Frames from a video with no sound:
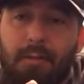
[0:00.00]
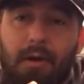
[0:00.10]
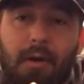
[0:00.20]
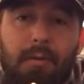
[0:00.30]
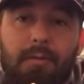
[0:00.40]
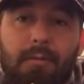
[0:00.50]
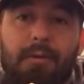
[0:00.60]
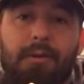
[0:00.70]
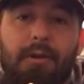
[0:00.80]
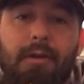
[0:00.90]
a problem
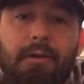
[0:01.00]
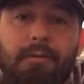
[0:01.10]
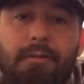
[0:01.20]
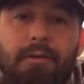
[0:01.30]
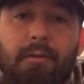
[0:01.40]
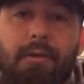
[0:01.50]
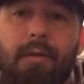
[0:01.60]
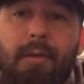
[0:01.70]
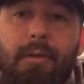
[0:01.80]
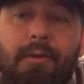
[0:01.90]
with so many of
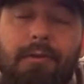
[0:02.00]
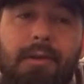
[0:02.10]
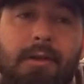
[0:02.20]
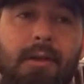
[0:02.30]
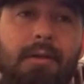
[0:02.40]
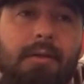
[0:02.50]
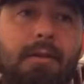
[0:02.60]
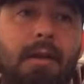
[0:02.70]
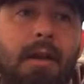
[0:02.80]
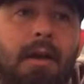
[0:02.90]
my posts getting hidden.